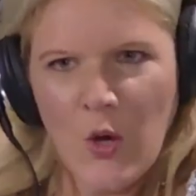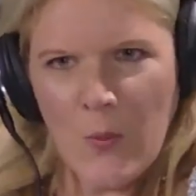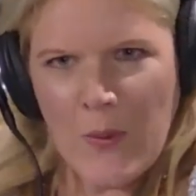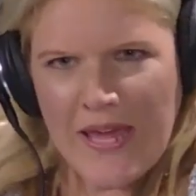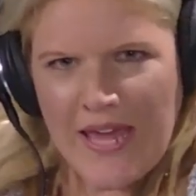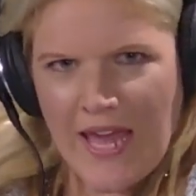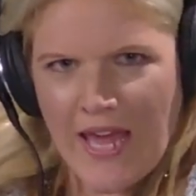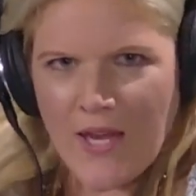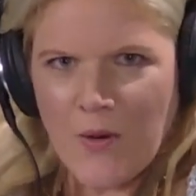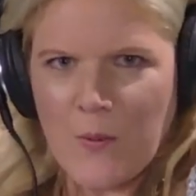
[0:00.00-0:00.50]
no
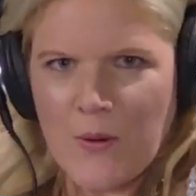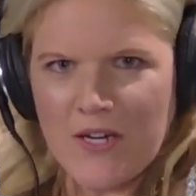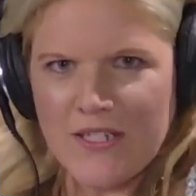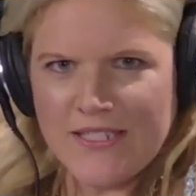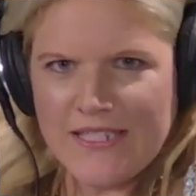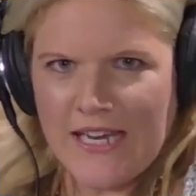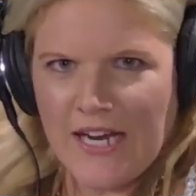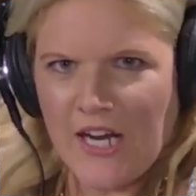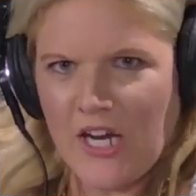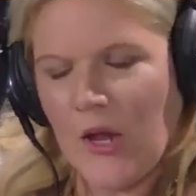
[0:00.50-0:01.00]
weekend
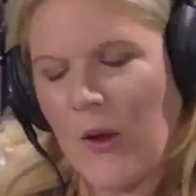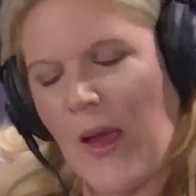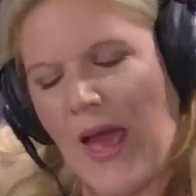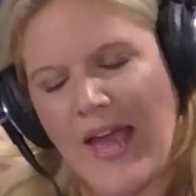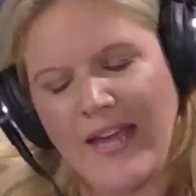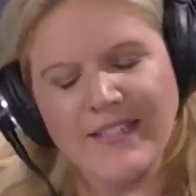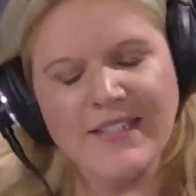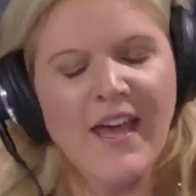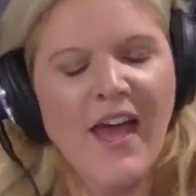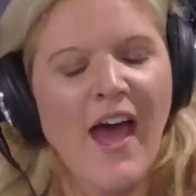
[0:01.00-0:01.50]
words here, you
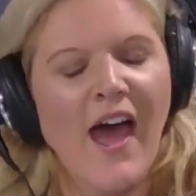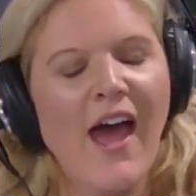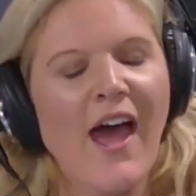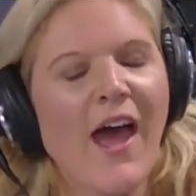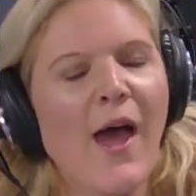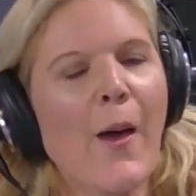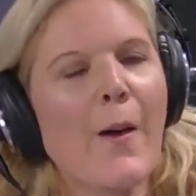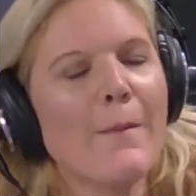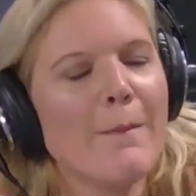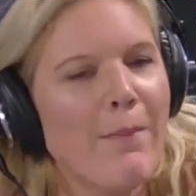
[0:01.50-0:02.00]
guys.
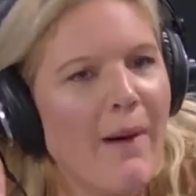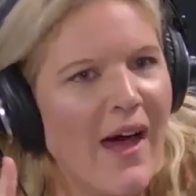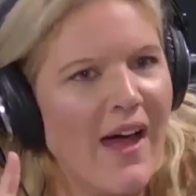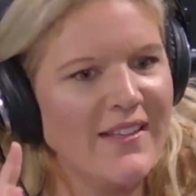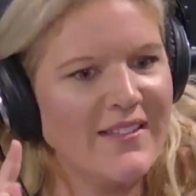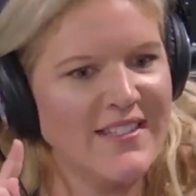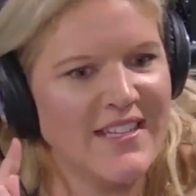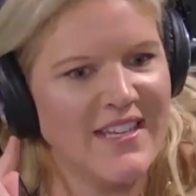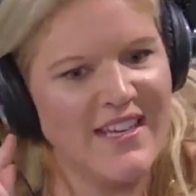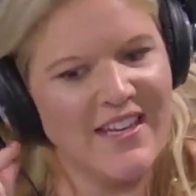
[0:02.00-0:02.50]
Uh,
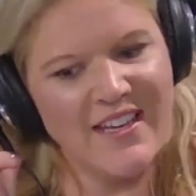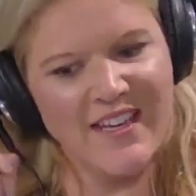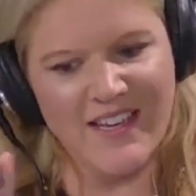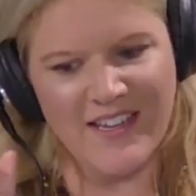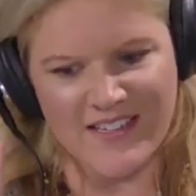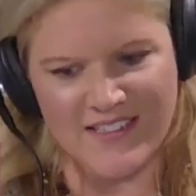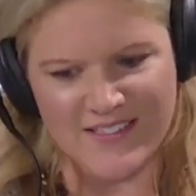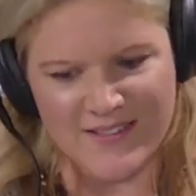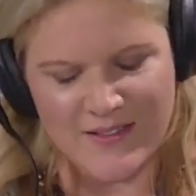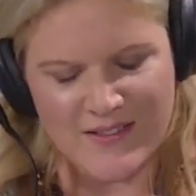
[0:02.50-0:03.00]
bossy
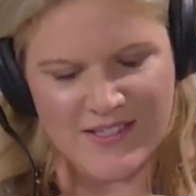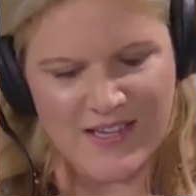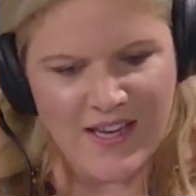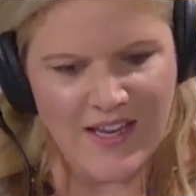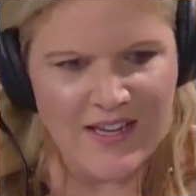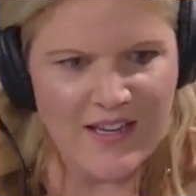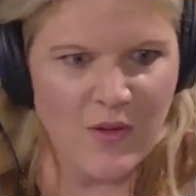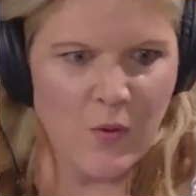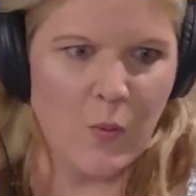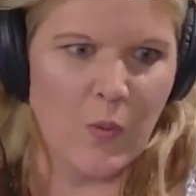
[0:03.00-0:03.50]
is
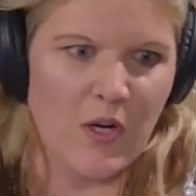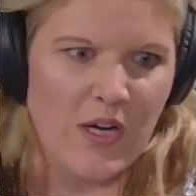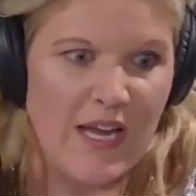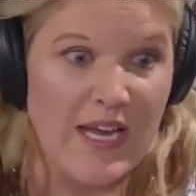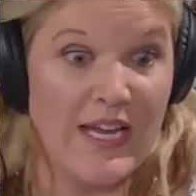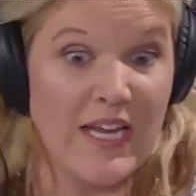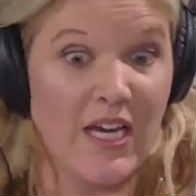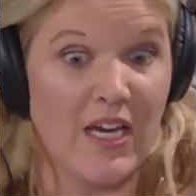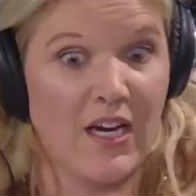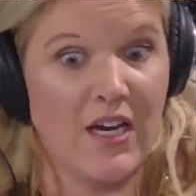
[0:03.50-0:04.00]
kind of the word
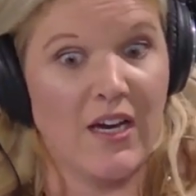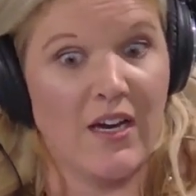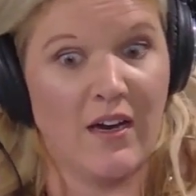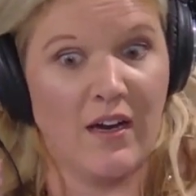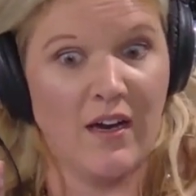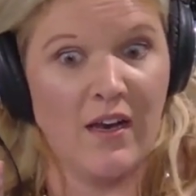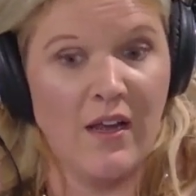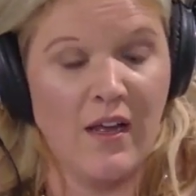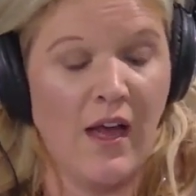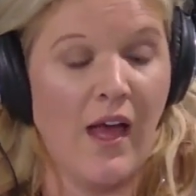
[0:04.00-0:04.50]
I
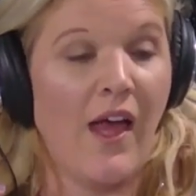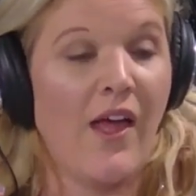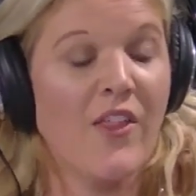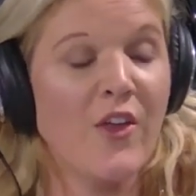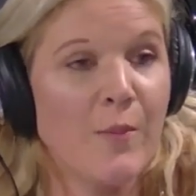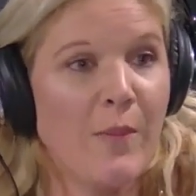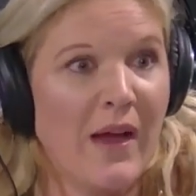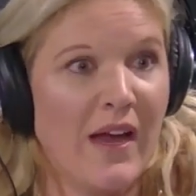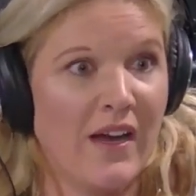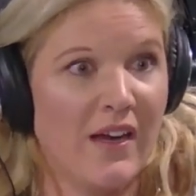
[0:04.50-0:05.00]
hear
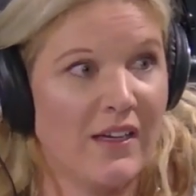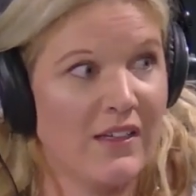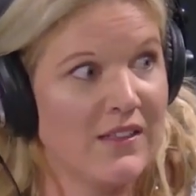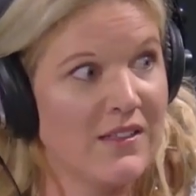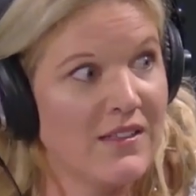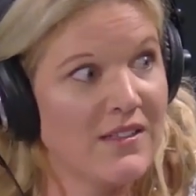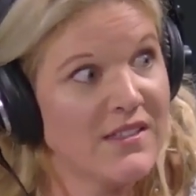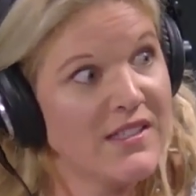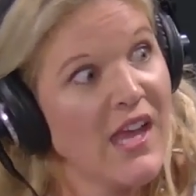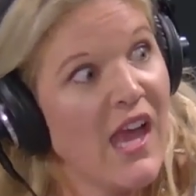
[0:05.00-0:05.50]
other
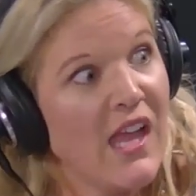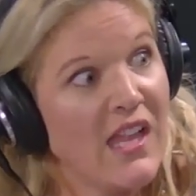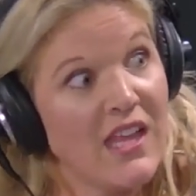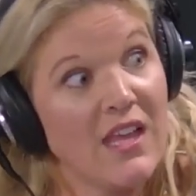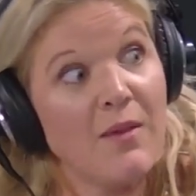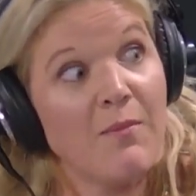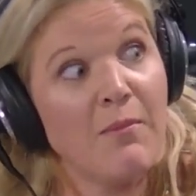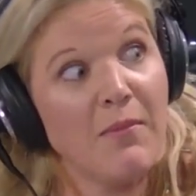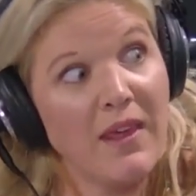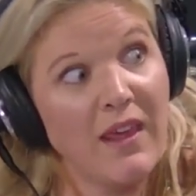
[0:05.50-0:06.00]
parents
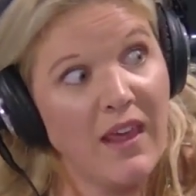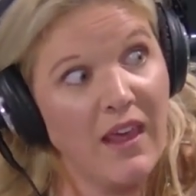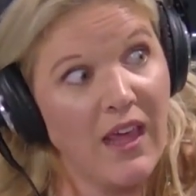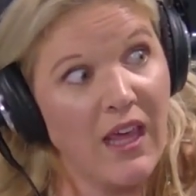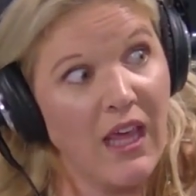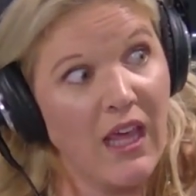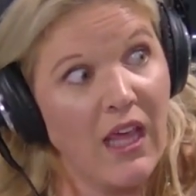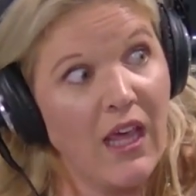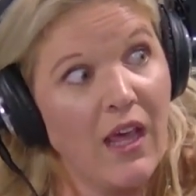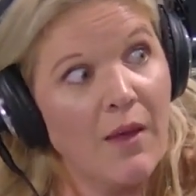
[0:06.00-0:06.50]
telling
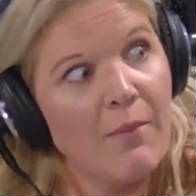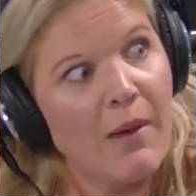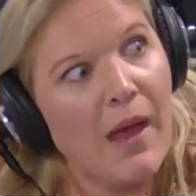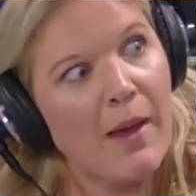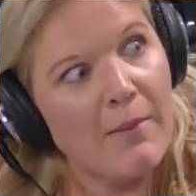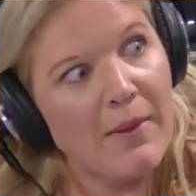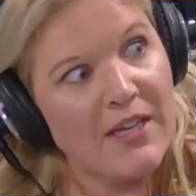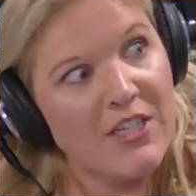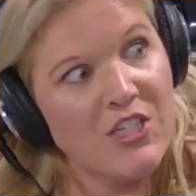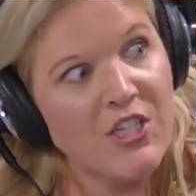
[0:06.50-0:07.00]
me
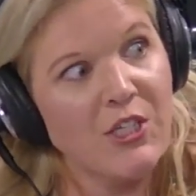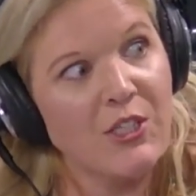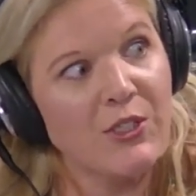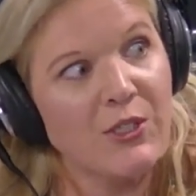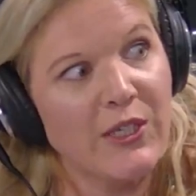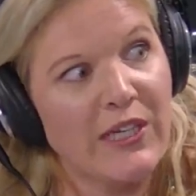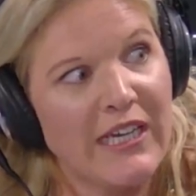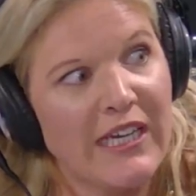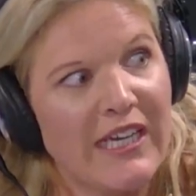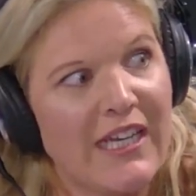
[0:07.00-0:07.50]
about my
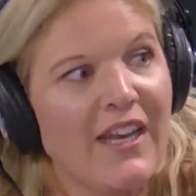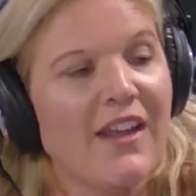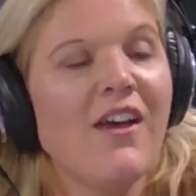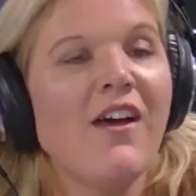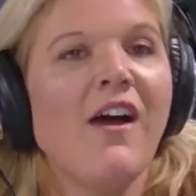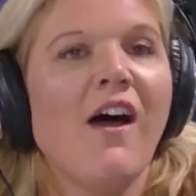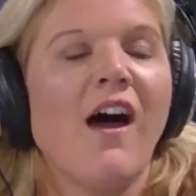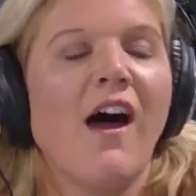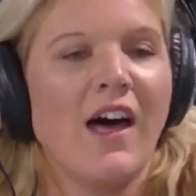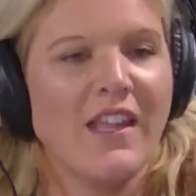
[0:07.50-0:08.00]
children
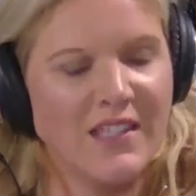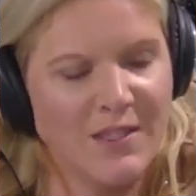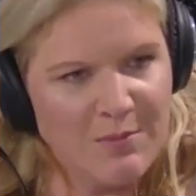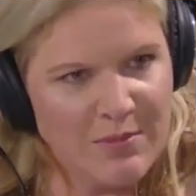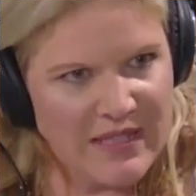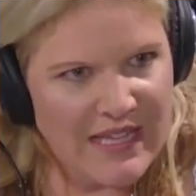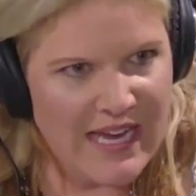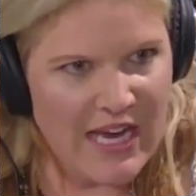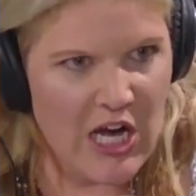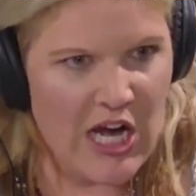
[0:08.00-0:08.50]
on the
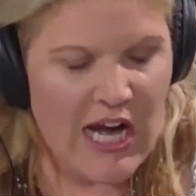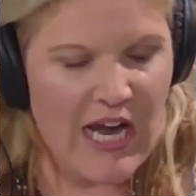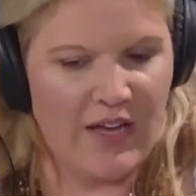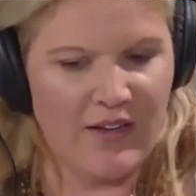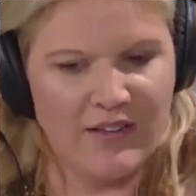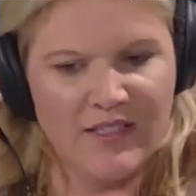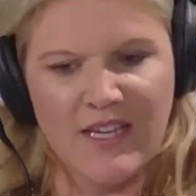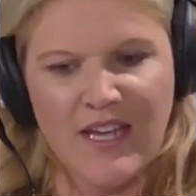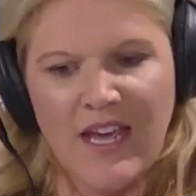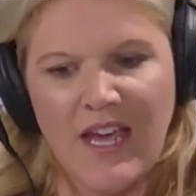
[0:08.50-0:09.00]

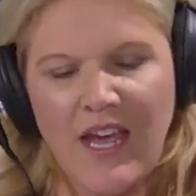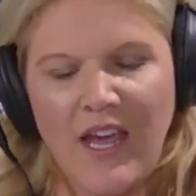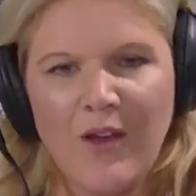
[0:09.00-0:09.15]
playground.